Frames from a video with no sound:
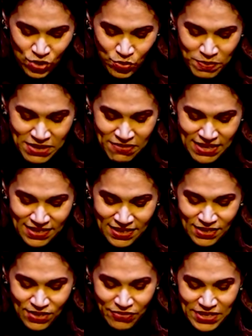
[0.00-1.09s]
to be
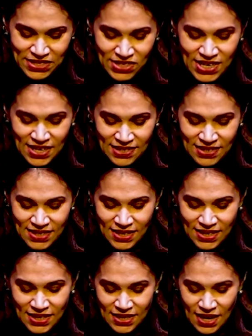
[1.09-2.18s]
vessels of his
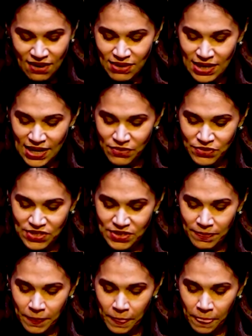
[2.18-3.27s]
chastening in our lives.